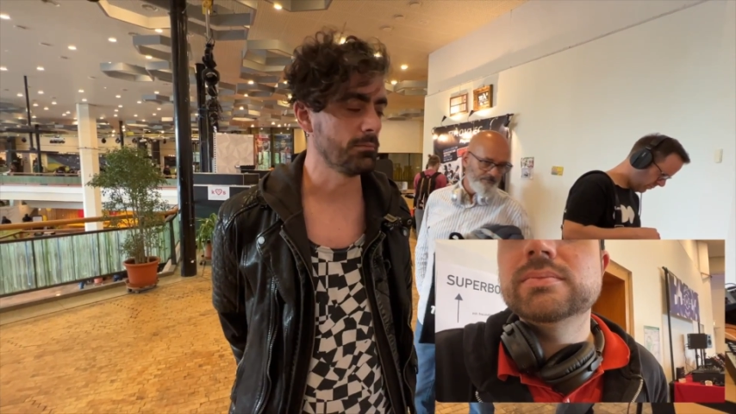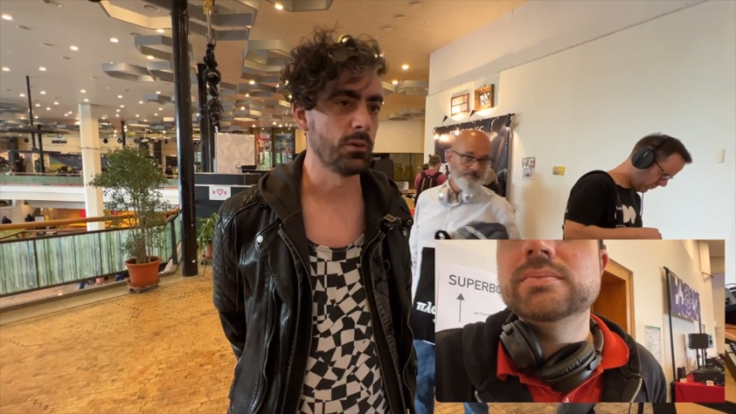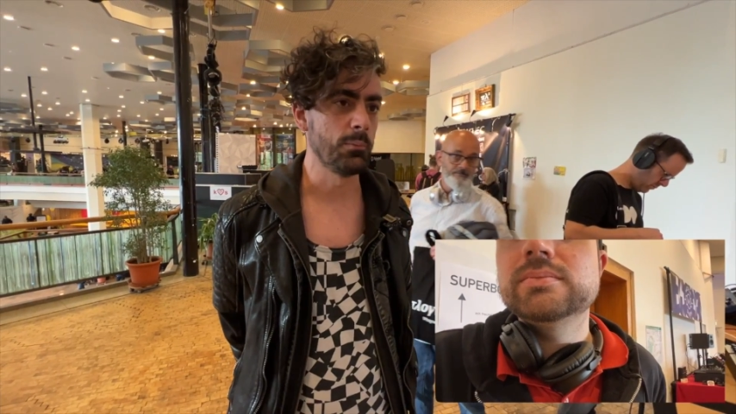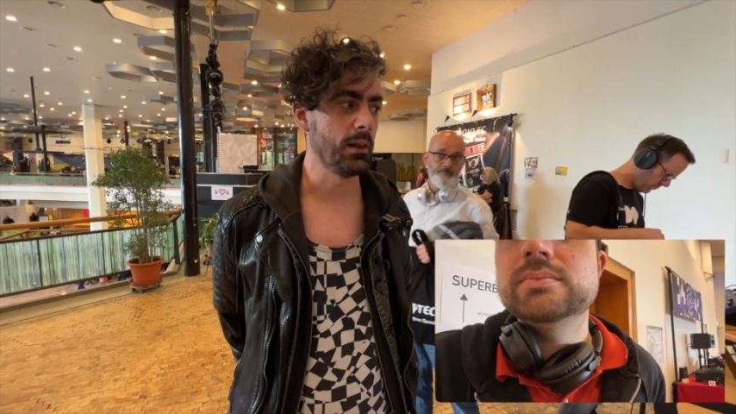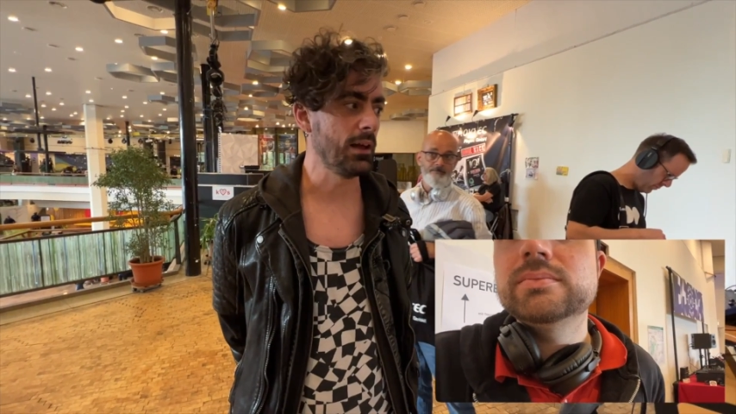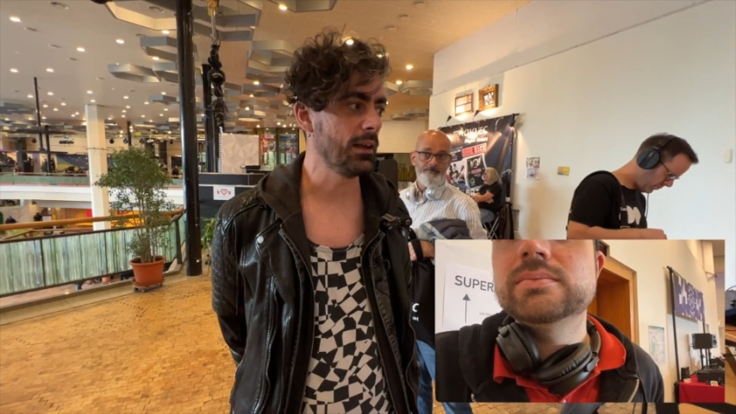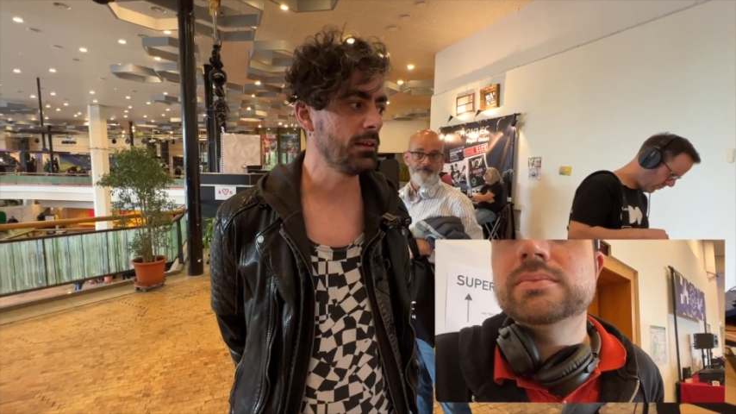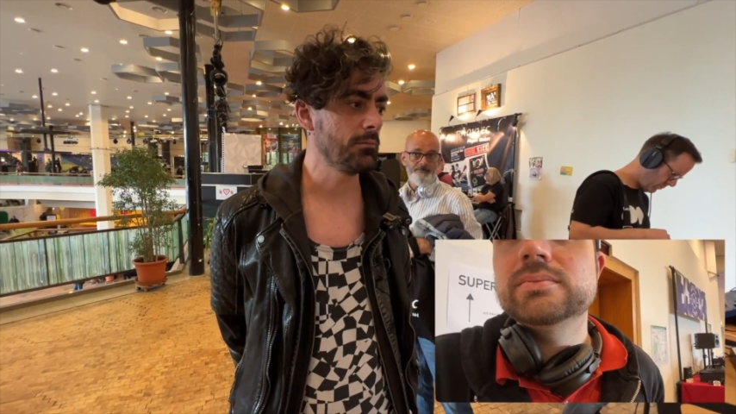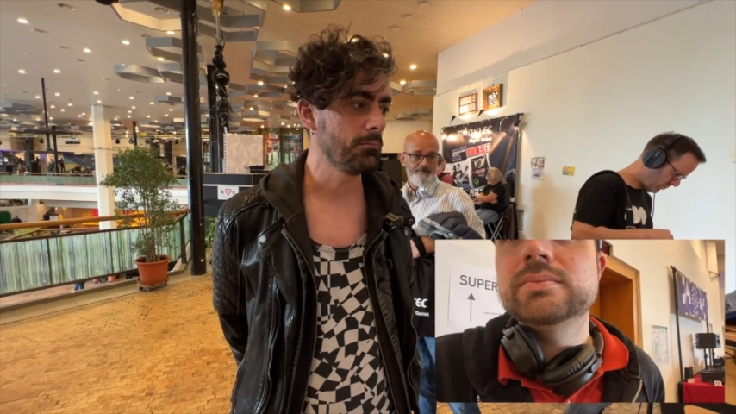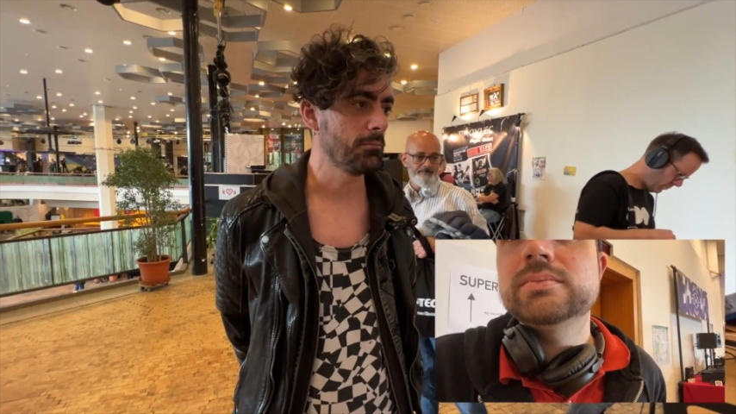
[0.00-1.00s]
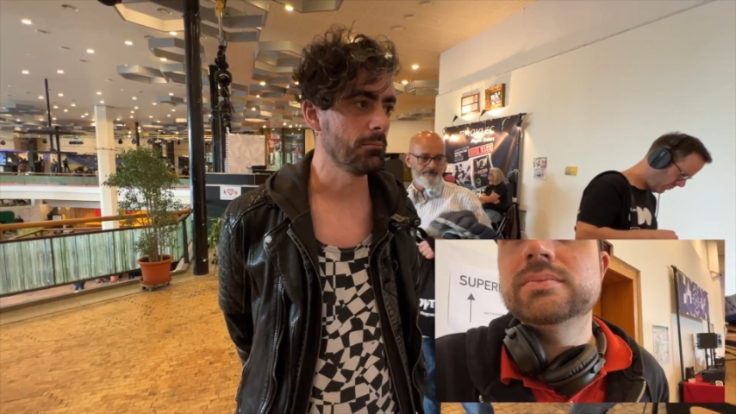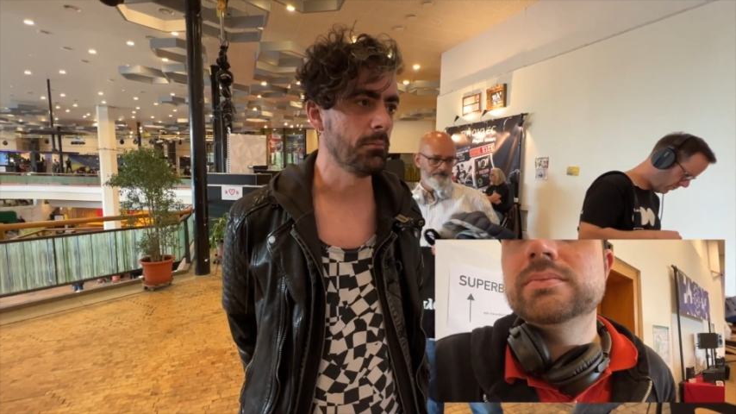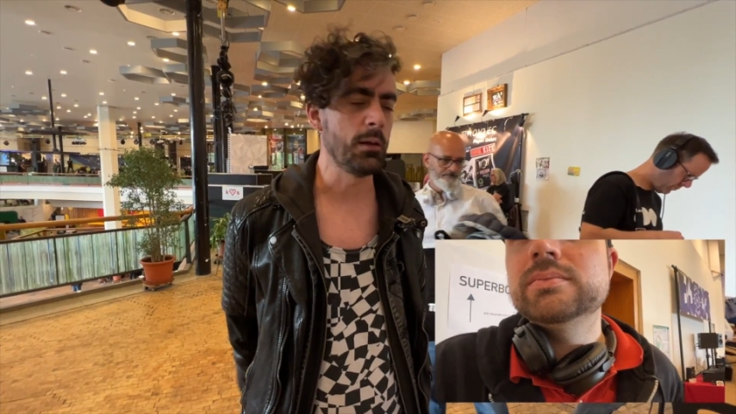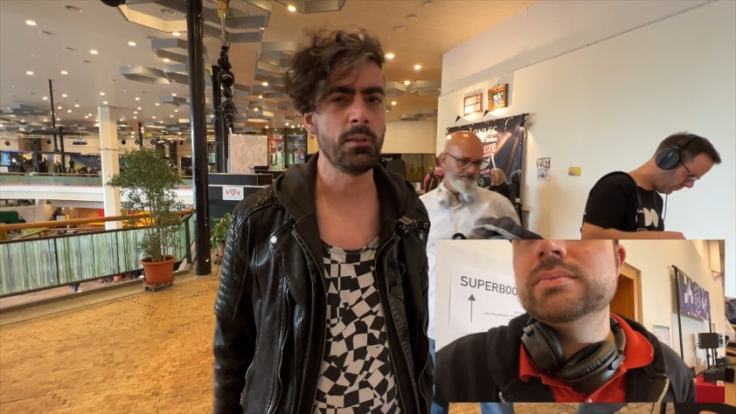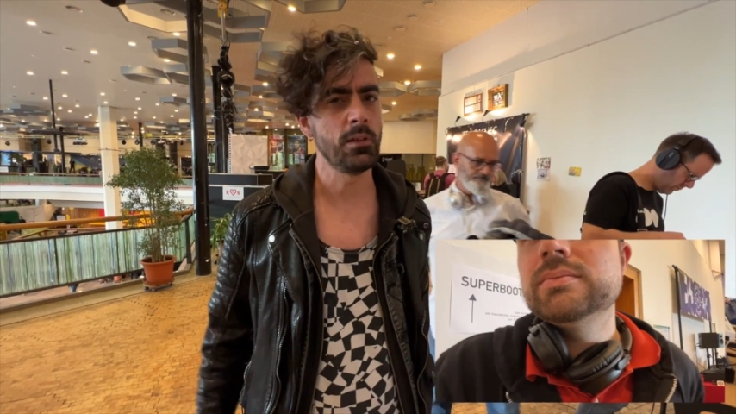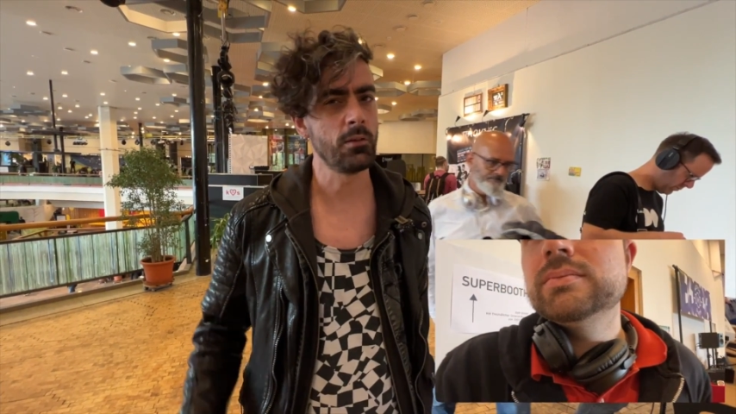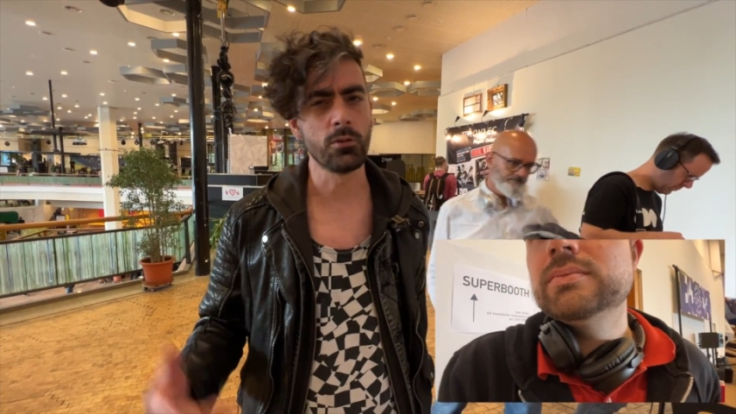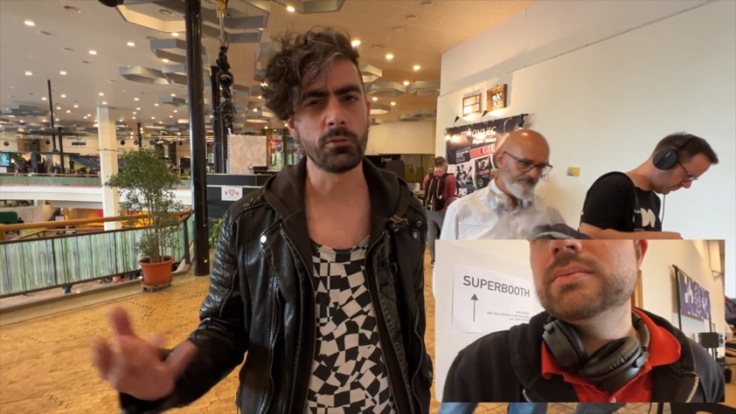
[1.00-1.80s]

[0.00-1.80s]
replying. Maybe they won't